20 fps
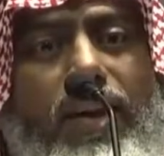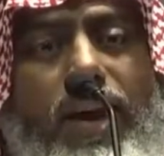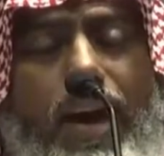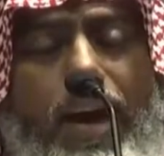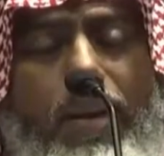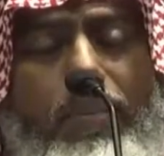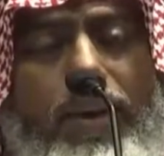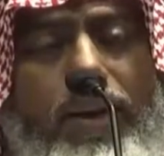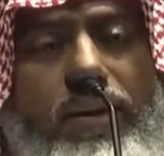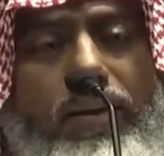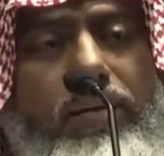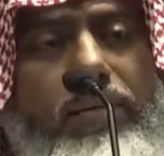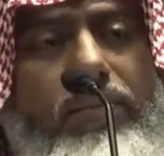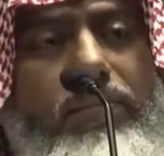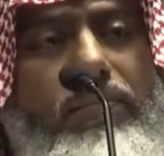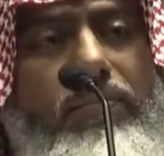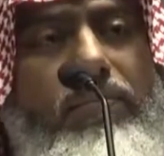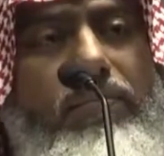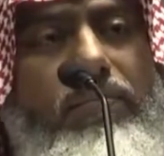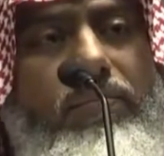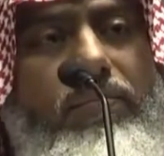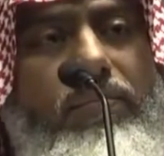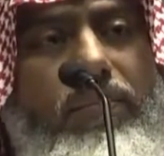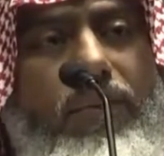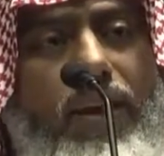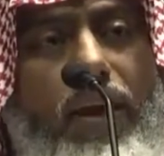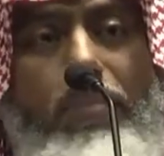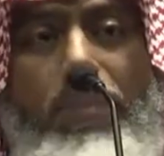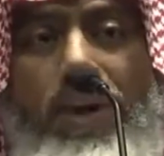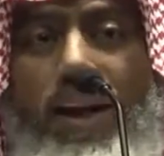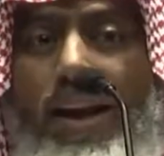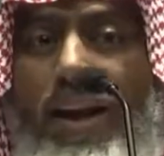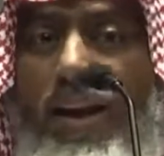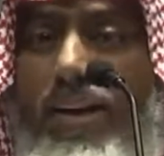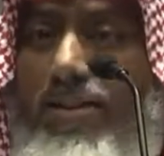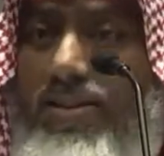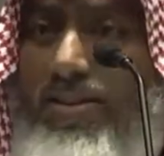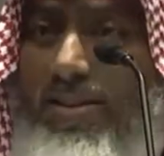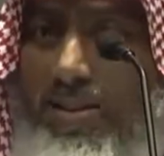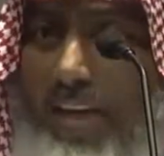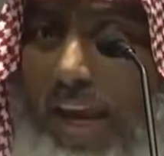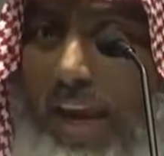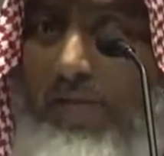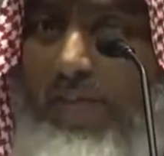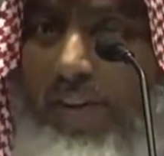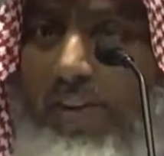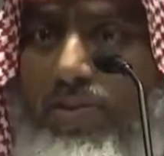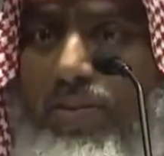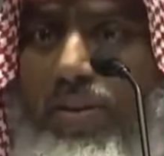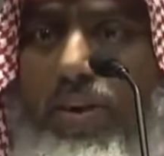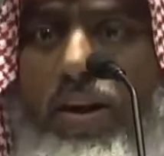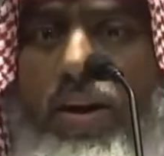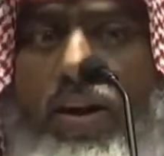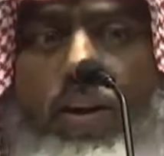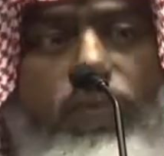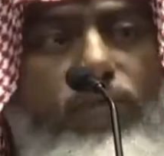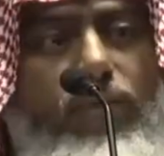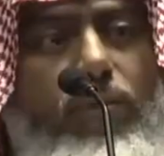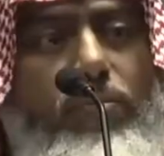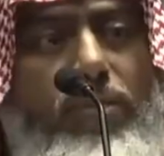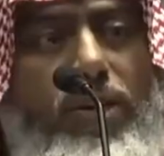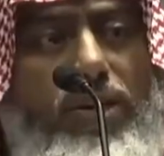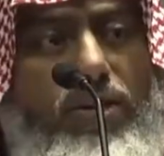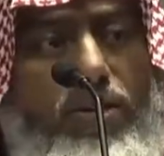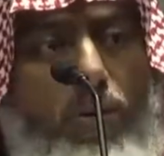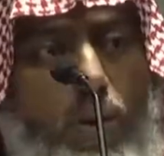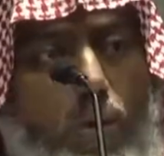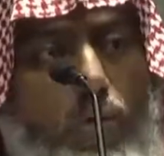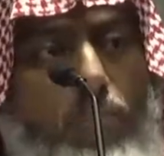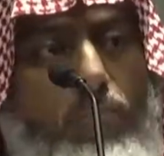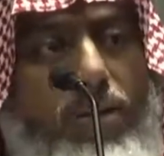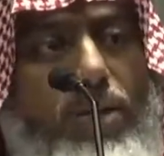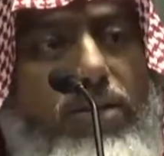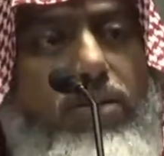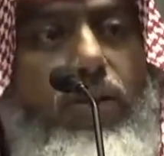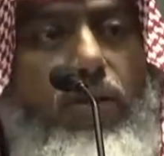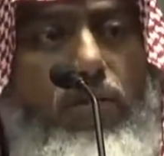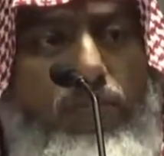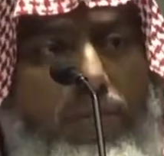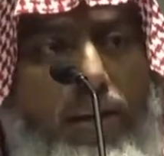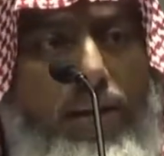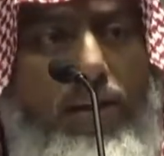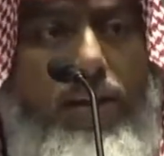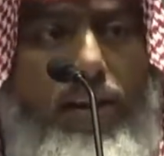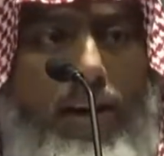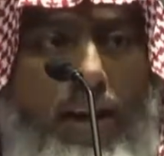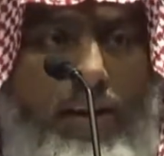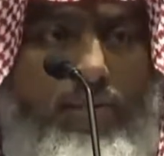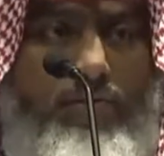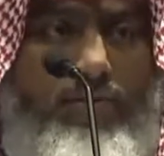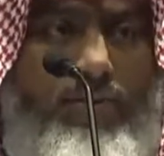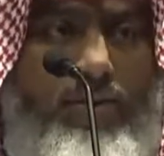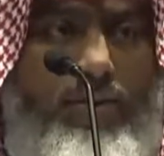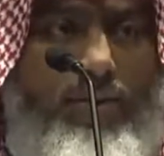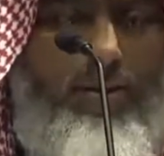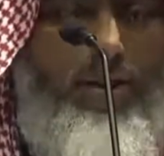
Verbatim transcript: Amen. And may Allah save us from the torment of the graves.